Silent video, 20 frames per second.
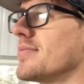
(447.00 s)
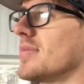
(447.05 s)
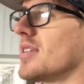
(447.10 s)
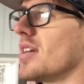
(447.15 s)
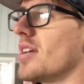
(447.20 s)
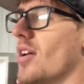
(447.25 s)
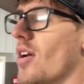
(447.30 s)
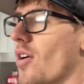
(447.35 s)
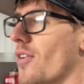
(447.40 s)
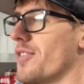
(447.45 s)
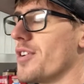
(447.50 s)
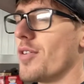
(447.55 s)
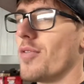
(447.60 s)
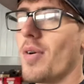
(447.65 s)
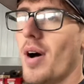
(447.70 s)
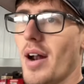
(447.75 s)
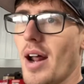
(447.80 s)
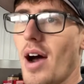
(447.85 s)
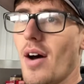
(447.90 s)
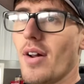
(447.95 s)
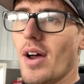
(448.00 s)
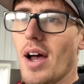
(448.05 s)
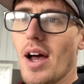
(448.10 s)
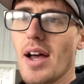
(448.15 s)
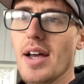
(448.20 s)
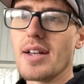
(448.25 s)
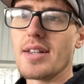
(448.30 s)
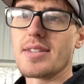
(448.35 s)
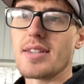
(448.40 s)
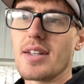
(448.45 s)
if you run out of
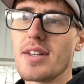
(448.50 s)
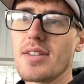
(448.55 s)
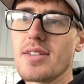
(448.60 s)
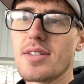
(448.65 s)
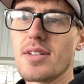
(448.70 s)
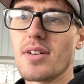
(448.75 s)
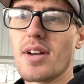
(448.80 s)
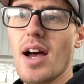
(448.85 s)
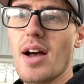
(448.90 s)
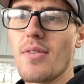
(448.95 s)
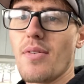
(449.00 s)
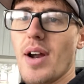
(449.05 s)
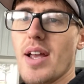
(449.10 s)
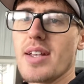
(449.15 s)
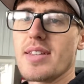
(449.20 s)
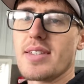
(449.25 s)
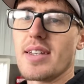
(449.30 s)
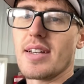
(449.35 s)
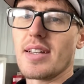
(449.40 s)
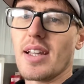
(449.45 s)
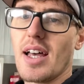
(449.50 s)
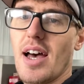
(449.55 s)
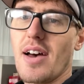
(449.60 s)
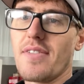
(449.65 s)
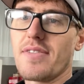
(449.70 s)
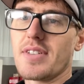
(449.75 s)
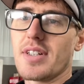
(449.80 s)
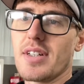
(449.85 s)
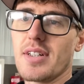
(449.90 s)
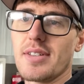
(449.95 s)
ice and you still got racing
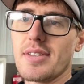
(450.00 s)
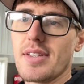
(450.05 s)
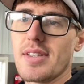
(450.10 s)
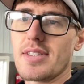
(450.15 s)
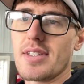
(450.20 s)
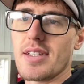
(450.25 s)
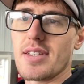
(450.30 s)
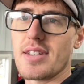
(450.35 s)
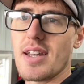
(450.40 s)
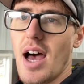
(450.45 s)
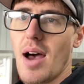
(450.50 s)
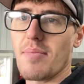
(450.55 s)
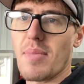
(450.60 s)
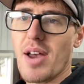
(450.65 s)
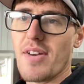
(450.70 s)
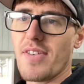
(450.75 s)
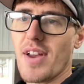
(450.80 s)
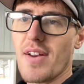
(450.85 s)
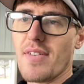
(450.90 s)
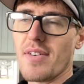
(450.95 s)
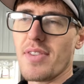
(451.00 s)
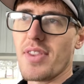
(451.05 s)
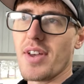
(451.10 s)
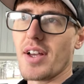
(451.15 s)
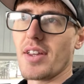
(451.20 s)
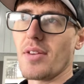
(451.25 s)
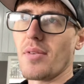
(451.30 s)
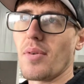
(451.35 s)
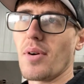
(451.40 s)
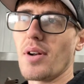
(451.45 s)
left, it's just not my favorite thing
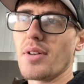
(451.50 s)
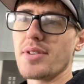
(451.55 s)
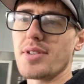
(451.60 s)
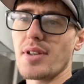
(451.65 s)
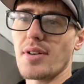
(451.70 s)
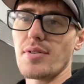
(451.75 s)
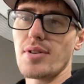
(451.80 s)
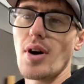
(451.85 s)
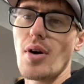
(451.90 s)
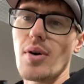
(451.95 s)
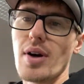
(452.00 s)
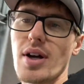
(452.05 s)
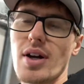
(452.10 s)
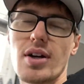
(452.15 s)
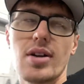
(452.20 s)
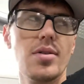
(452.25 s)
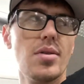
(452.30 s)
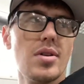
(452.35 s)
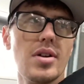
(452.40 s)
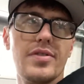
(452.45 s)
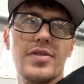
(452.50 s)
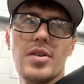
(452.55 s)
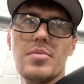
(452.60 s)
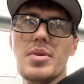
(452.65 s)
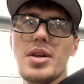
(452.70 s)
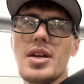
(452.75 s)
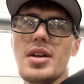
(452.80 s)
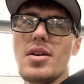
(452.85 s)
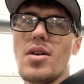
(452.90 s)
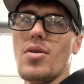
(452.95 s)
in the world. So no intercooler for
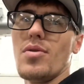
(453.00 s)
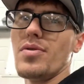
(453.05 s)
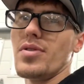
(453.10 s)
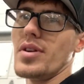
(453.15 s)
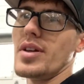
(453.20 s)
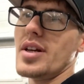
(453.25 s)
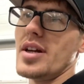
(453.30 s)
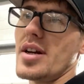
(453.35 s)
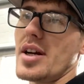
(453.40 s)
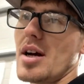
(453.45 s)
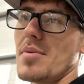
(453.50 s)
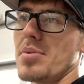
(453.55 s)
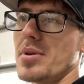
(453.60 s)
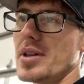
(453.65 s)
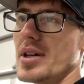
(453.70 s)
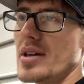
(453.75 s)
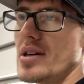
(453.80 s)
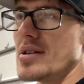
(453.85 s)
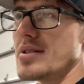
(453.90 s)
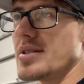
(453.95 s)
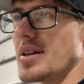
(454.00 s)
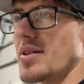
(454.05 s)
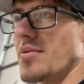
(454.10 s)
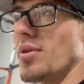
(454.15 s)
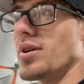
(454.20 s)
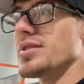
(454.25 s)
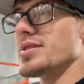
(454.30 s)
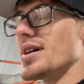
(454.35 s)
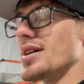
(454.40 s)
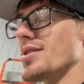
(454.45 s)
me, hopefully in a couple years. And
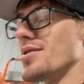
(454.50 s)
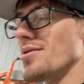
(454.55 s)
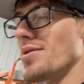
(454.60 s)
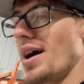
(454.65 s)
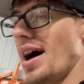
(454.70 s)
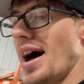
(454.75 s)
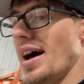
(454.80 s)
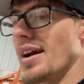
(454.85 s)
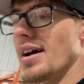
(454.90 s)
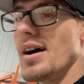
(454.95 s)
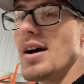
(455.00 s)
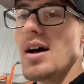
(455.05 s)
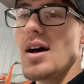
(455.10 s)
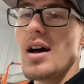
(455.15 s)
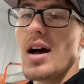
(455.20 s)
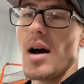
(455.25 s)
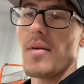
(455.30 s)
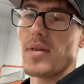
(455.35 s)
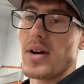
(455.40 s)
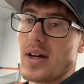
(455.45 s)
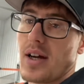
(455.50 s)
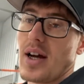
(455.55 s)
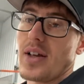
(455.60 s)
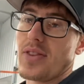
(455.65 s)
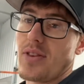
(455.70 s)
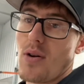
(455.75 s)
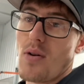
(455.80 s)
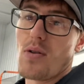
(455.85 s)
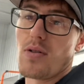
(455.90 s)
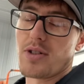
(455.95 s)
once I do that, I'm gonna cut
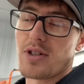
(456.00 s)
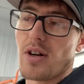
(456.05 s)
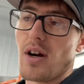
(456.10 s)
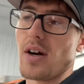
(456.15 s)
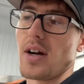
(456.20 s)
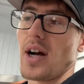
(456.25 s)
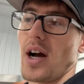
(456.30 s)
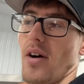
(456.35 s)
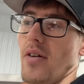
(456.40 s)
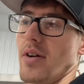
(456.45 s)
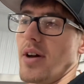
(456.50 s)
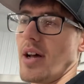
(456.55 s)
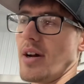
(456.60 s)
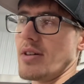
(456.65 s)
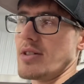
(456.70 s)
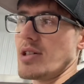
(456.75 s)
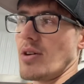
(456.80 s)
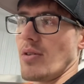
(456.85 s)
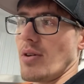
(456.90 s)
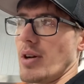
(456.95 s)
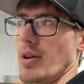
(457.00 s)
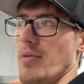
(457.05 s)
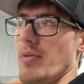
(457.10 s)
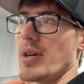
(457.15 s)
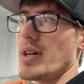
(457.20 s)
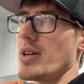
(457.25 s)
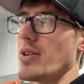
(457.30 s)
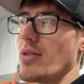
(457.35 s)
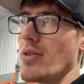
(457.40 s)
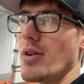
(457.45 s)
the whole trunk out and totally
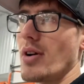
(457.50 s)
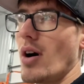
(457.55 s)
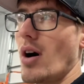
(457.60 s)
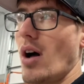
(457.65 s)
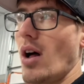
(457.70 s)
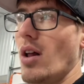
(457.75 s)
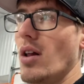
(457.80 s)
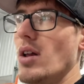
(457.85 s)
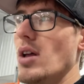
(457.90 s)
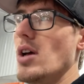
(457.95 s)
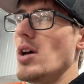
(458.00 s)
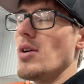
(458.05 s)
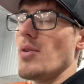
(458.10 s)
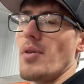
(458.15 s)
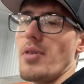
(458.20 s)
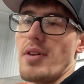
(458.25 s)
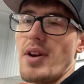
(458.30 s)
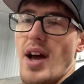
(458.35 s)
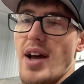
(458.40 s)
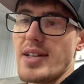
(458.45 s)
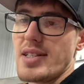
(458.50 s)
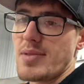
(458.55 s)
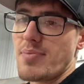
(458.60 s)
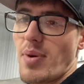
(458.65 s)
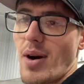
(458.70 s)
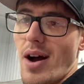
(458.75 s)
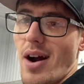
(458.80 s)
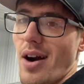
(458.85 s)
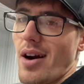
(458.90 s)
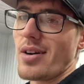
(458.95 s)
redo it all with nice
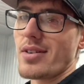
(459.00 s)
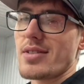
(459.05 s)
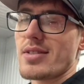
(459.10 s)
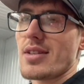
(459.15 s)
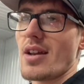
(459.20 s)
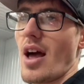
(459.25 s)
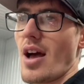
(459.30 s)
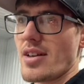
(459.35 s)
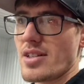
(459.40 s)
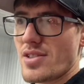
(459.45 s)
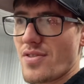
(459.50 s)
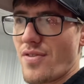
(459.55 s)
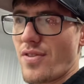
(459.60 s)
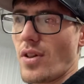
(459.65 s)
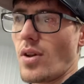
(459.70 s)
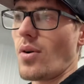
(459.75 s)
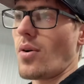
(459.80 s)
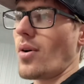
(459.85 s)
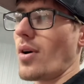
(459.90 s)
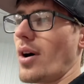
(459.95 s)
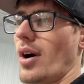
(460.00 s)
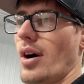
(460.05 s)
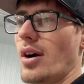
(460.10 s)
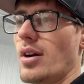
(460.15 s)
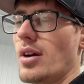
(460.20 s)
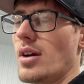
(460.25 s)
bars, nice floor,